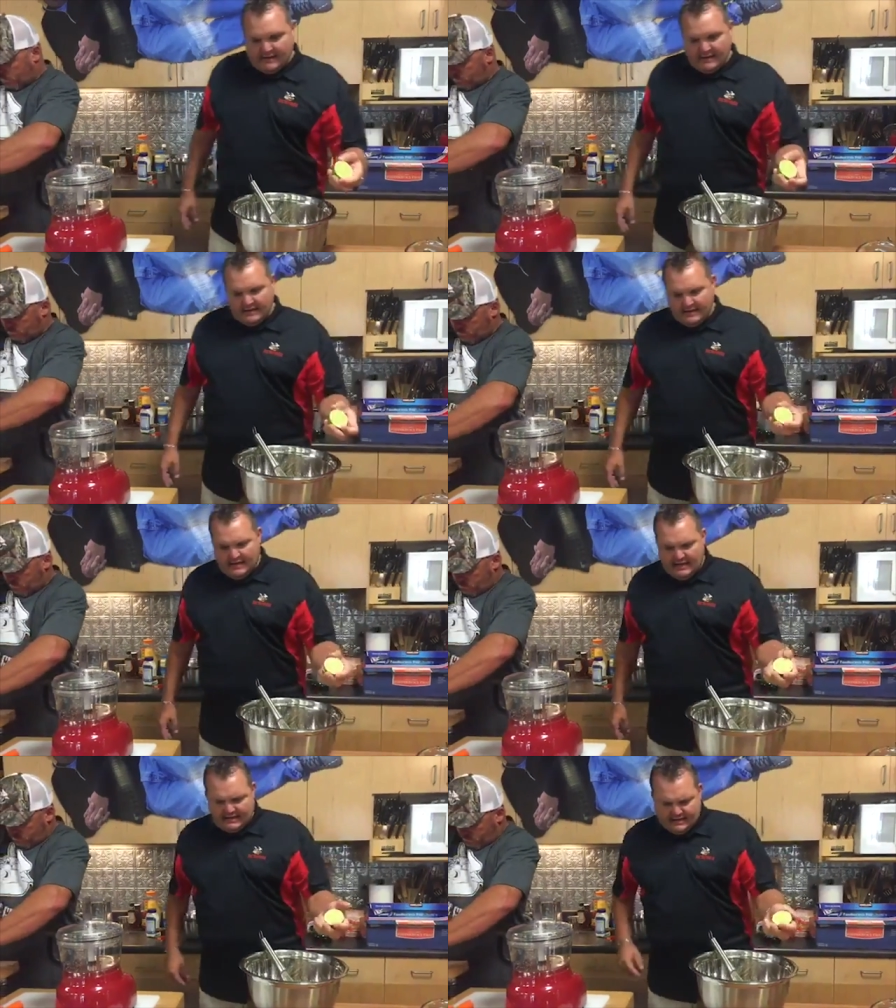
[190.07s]
And
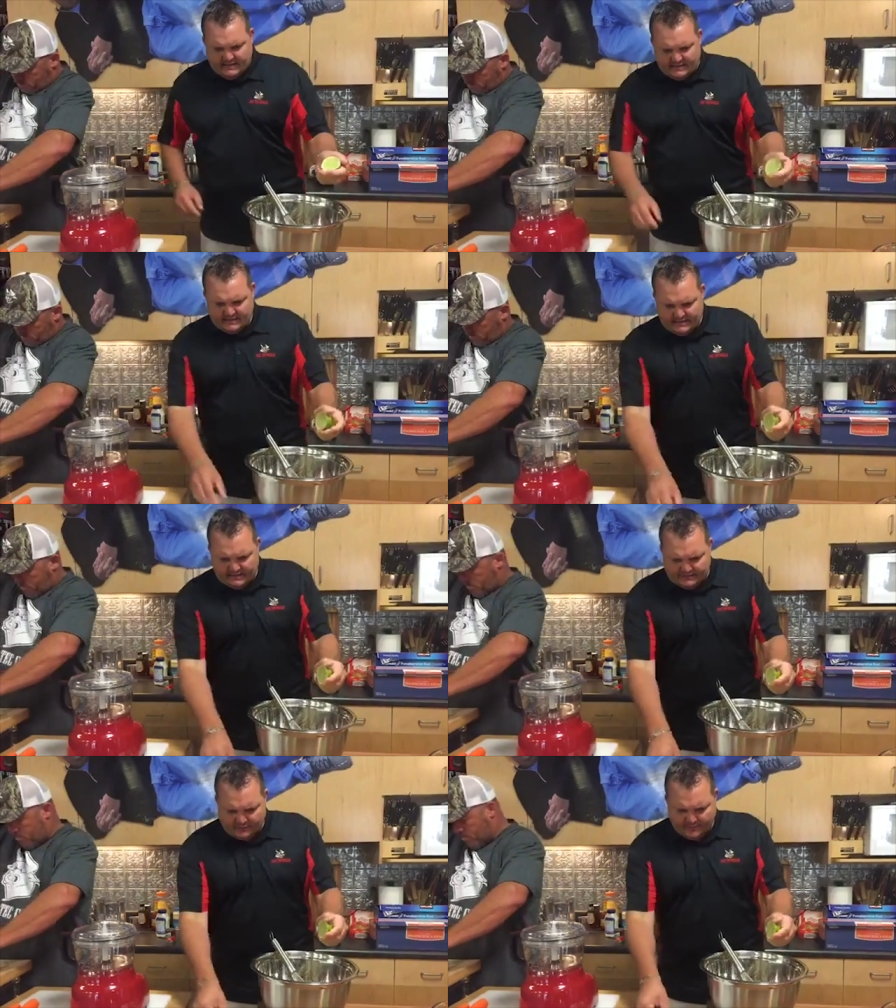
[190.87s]
then it
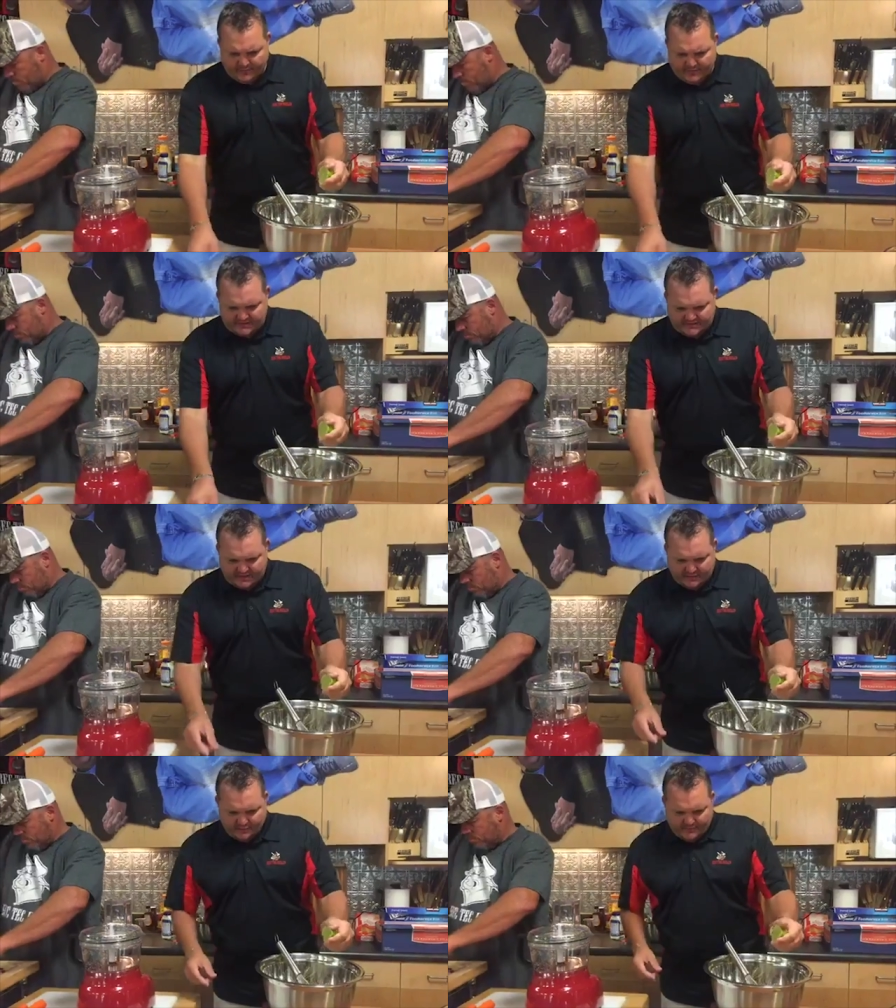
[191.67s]
is, what am I
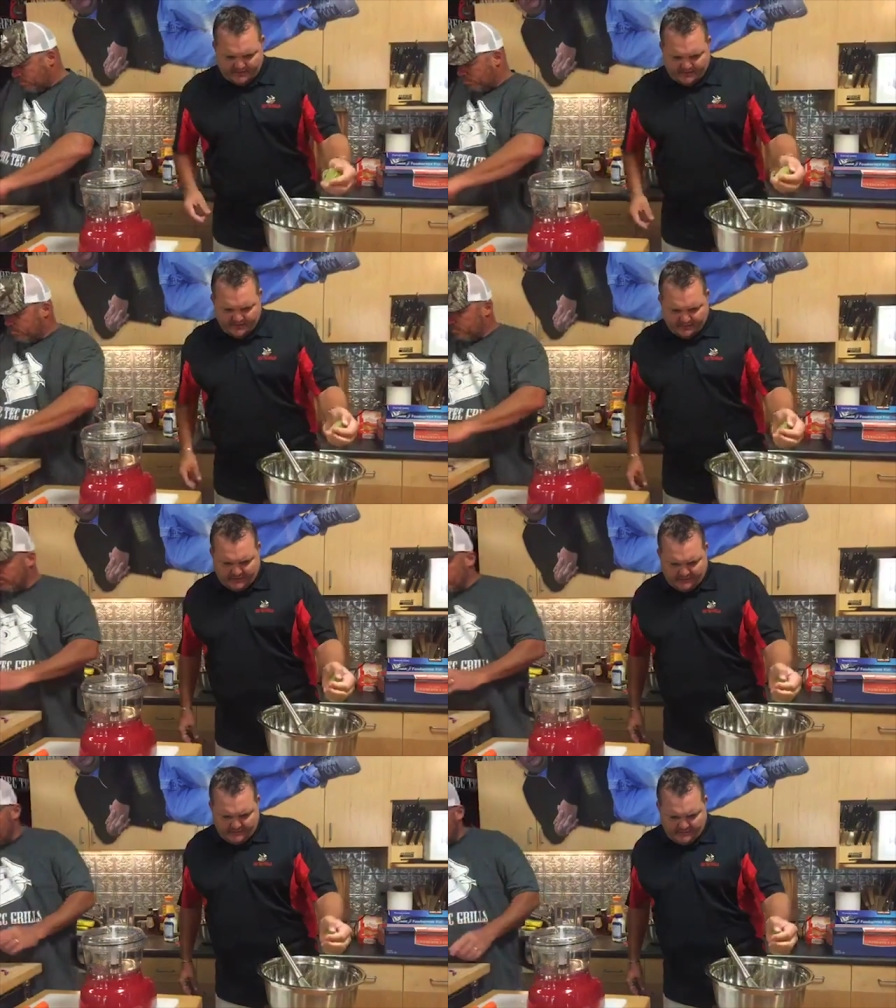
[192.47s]
missing? I know I'm missing
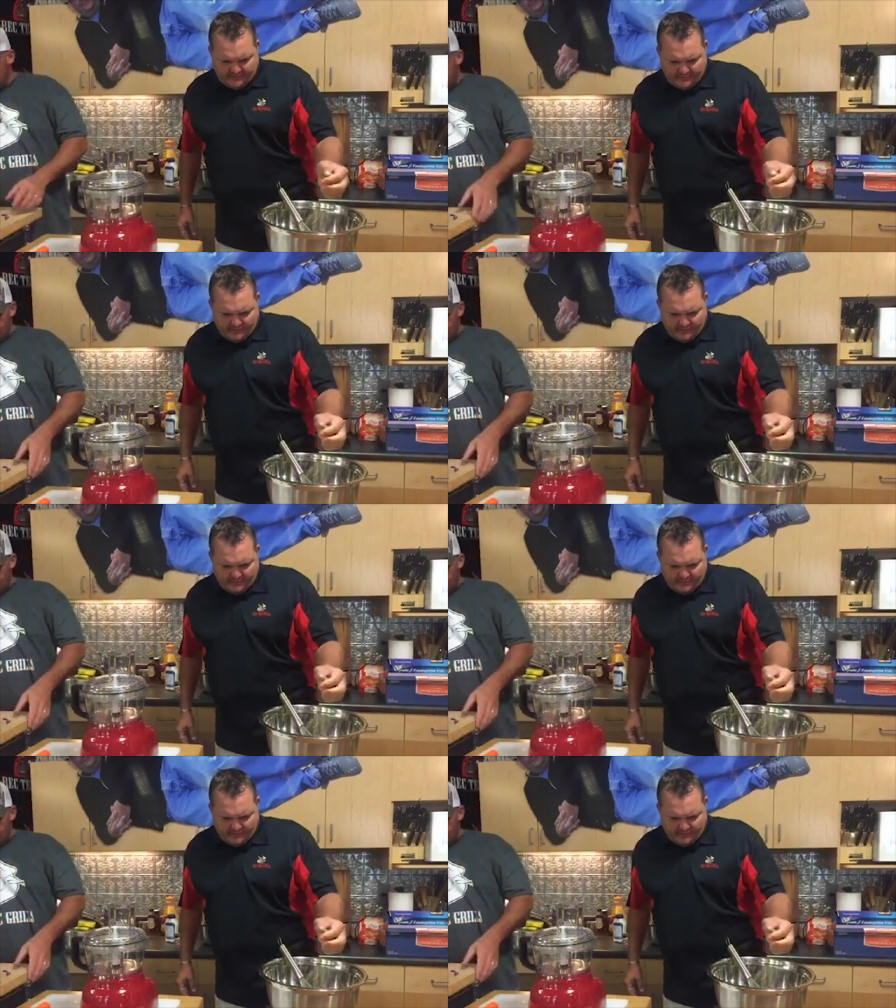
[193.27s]
something.